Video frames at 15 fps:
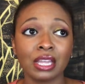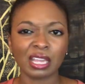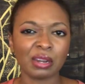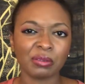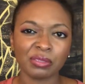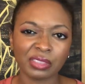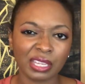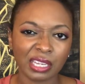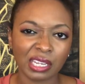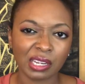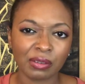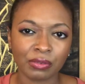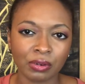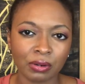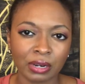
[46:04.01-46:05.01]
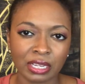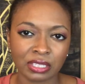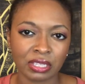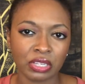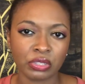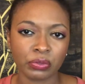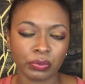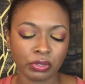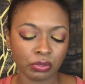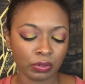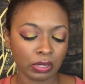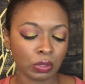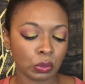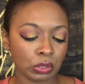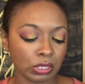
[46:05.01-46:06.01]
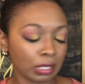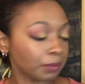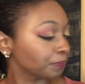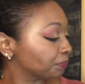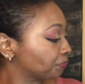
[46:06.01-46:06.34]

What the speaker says: I don't think any of her accessories are at Ulta.